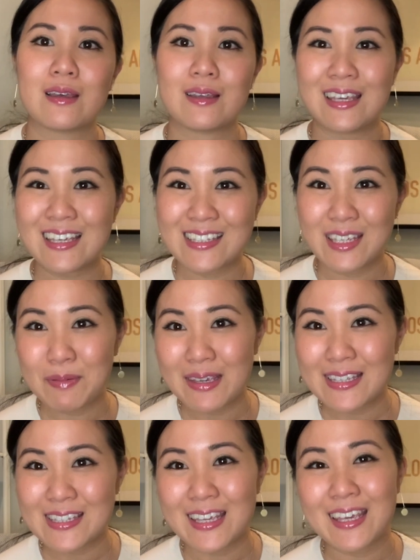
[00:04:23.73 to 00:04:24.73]
Easy
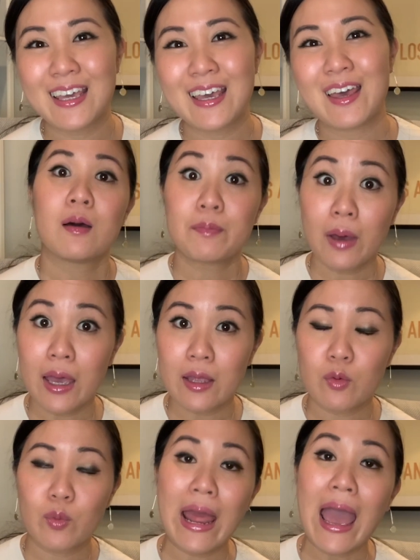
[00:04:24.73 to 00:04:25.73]
peasy.
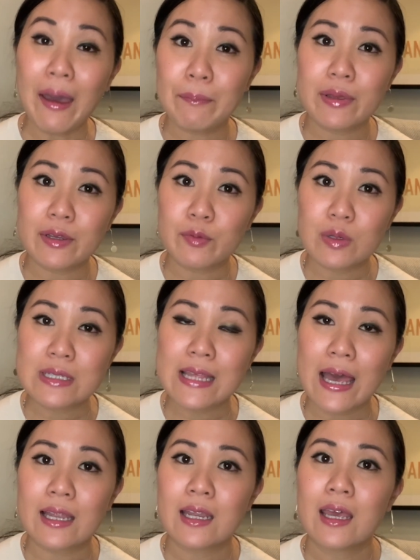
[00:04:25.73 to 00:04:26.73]
But what happened was
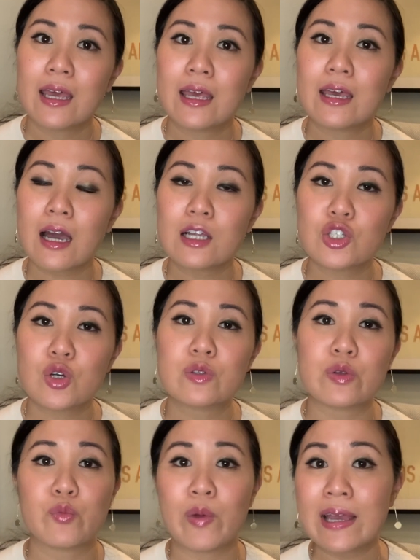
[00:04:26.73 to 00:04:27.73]
that it got
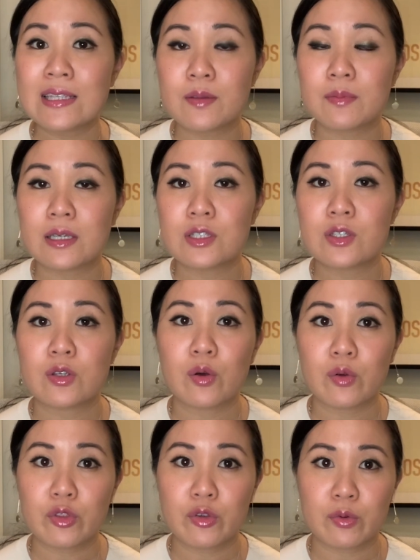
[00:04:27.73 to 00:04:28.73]
chosen randomly to
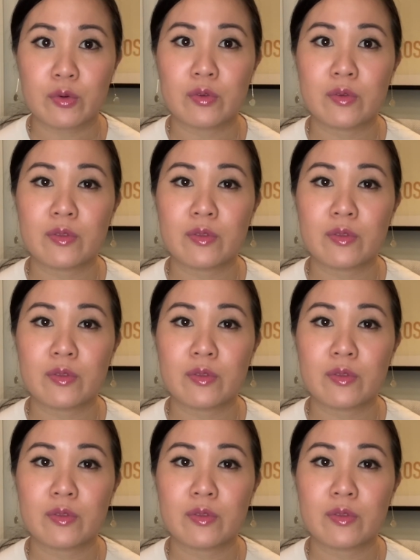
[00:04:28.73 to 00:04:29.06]
go through